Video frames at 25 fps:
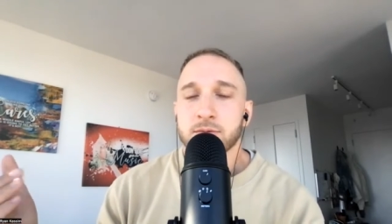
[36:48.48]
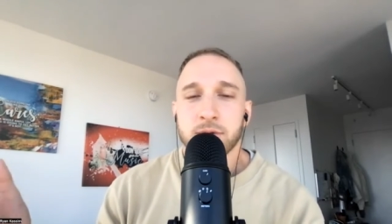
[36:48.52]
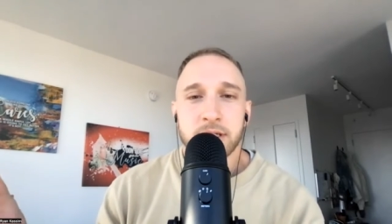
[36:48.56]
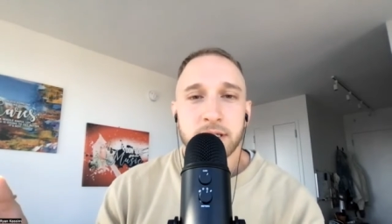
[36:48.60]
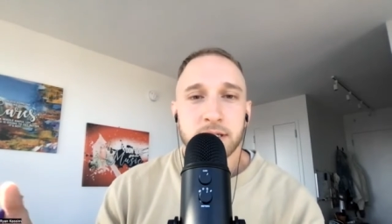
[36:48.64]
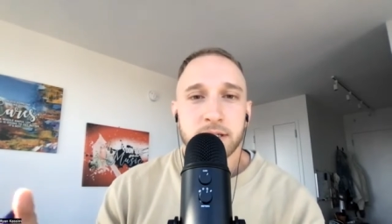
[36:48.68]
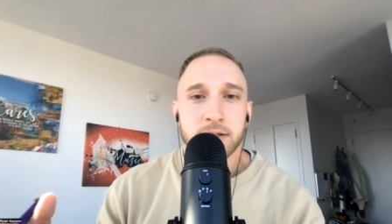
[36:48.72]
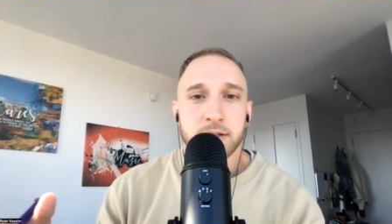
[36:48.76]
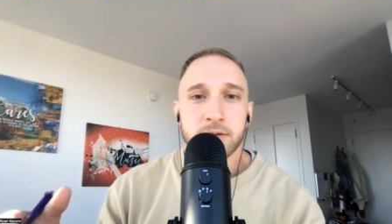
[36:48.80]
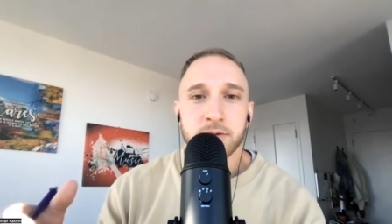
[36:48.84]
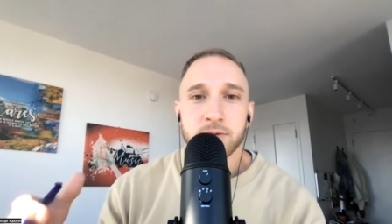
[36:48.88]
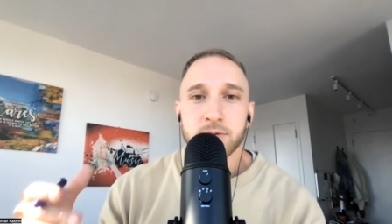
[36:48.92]

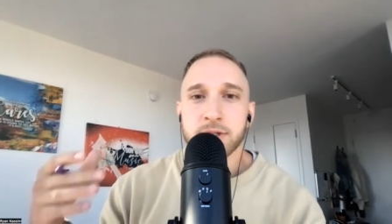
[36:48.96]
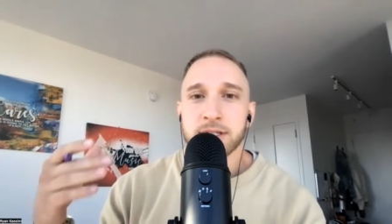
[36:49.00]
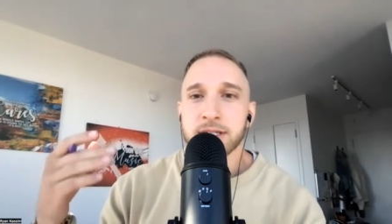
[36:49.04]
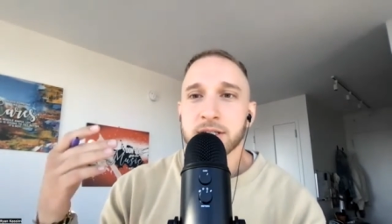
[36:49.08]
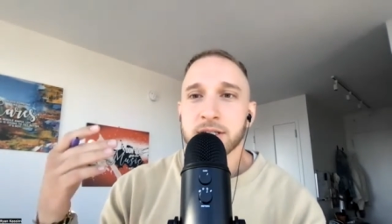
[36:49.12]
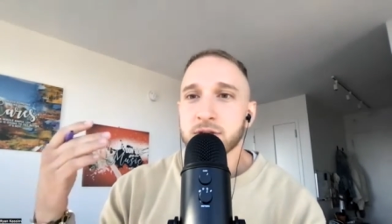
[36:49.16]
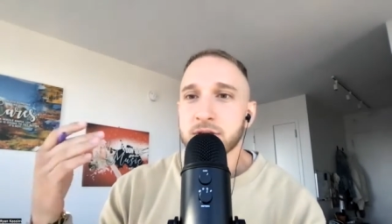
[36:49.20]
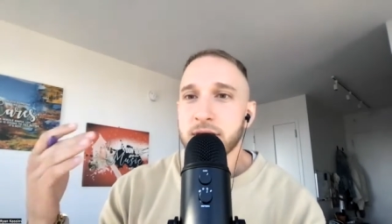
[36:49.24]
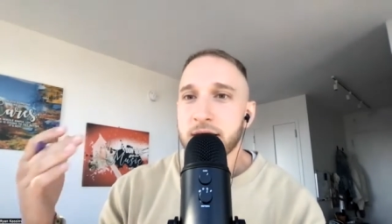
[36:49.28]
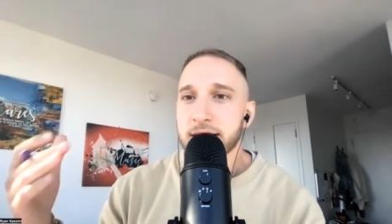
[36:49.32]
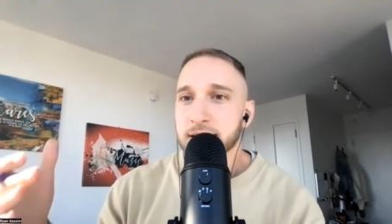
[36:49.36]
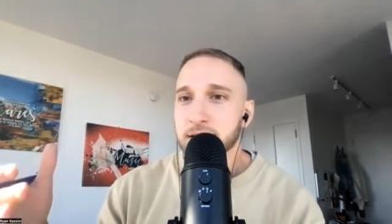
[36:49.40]
we
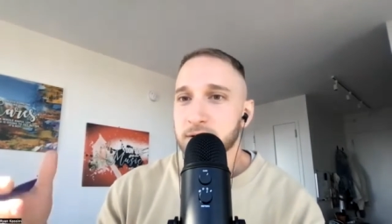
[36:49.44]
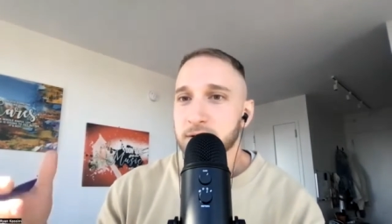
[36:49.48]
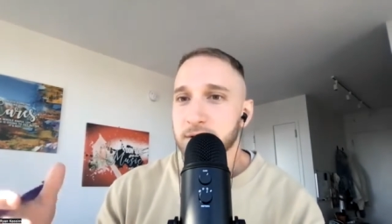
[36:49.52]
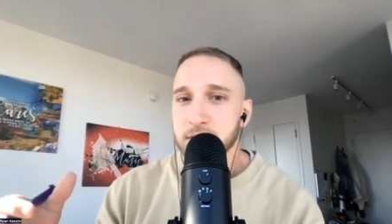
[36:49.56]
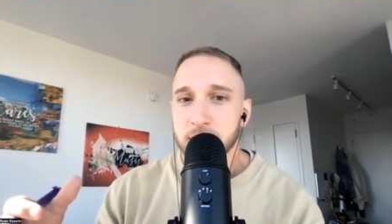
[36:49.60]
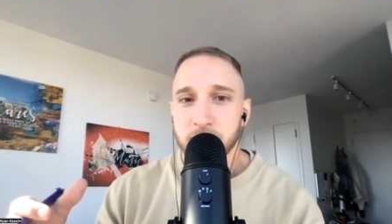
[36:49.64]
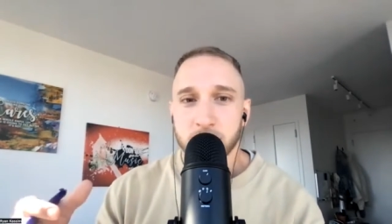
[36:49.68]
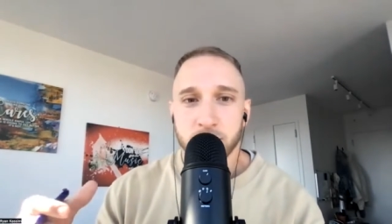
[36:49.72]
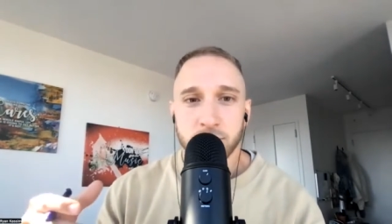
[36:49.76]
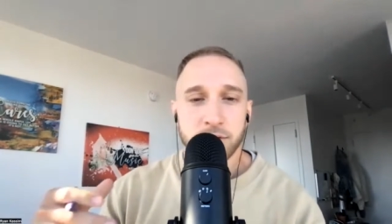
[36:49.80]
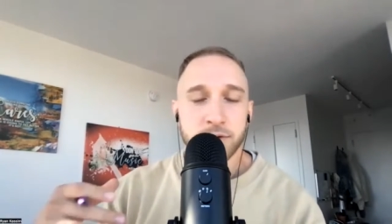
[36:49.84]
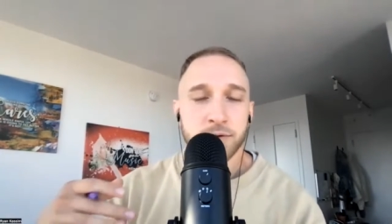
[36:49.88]
distract it
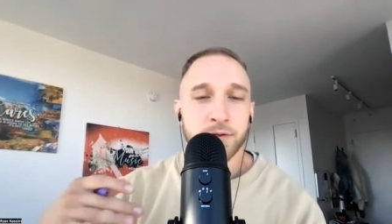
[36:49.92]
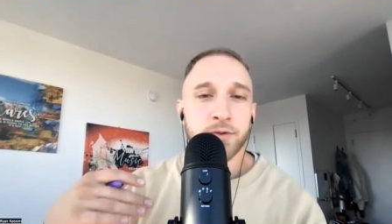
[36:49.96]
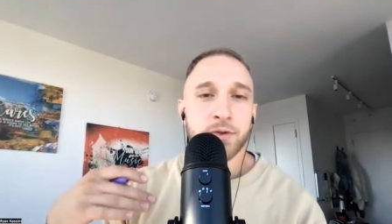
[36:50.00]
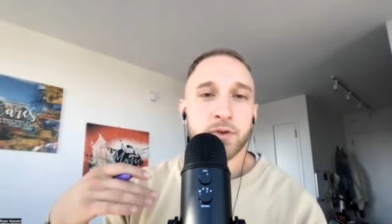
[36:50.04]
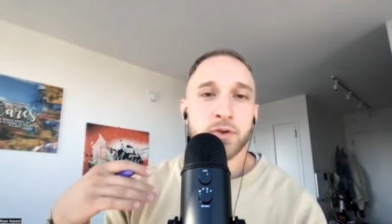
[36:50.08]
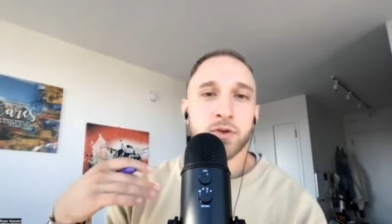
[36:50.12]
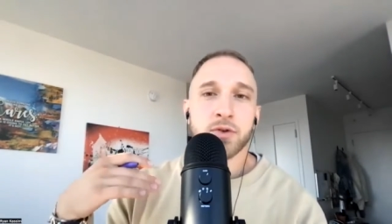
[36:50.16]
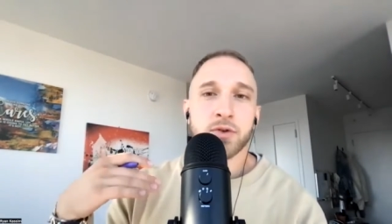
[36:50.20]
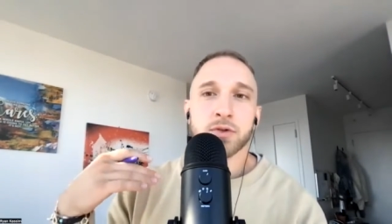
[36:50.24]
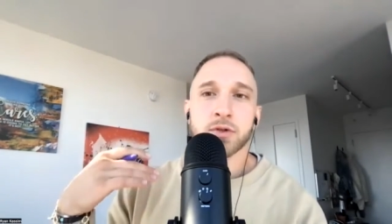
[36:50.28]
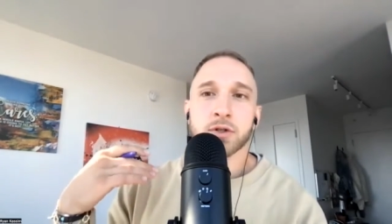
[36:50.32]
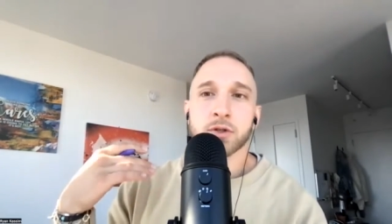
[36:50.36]
either with
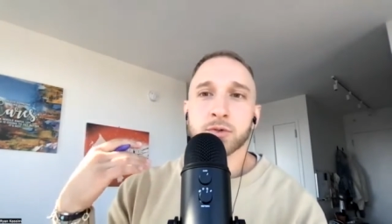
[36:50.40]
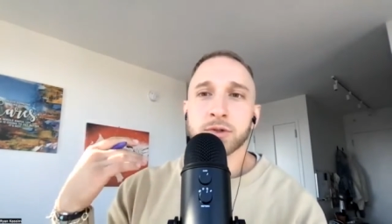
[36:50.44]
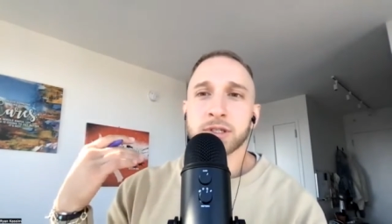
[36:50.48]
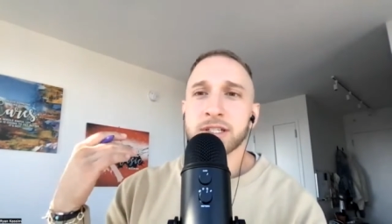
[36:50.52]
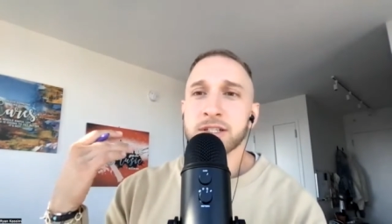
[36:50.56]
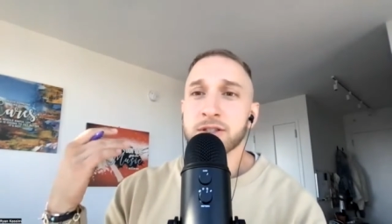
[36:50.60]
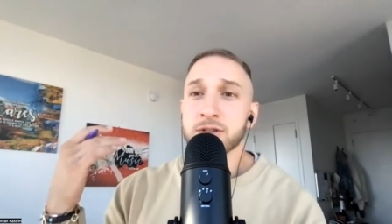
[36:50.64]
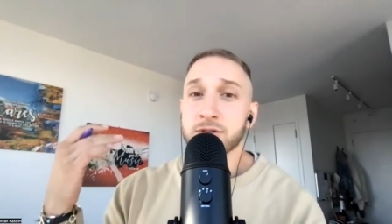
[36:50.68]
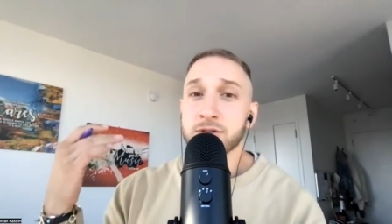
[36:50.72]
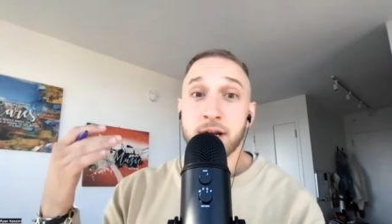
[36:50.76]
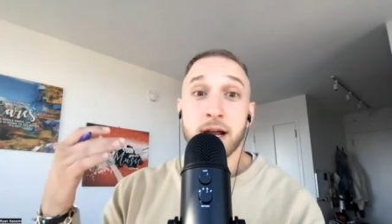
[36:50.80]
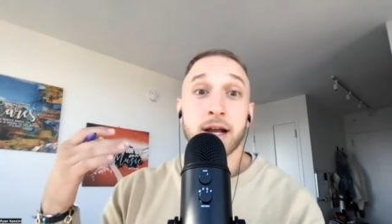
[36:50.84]
food, or we
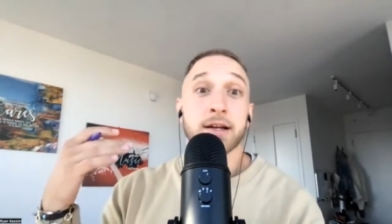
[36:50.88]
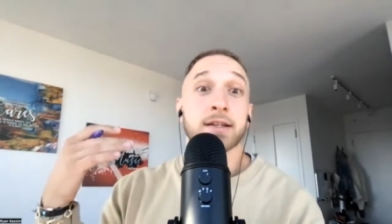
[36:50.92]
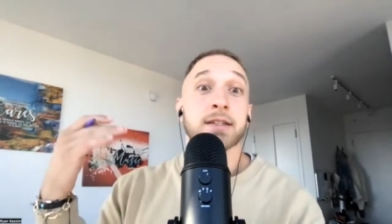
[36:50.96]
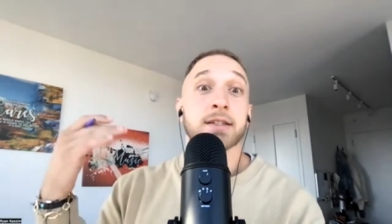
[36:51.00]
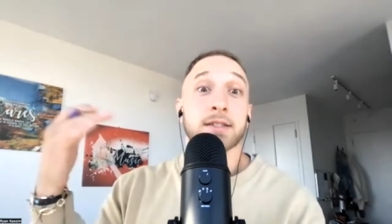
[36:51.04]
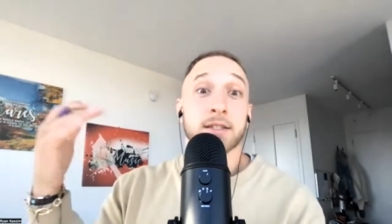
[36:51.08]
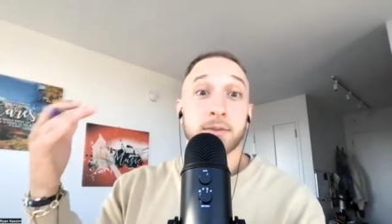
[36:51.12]
distract it.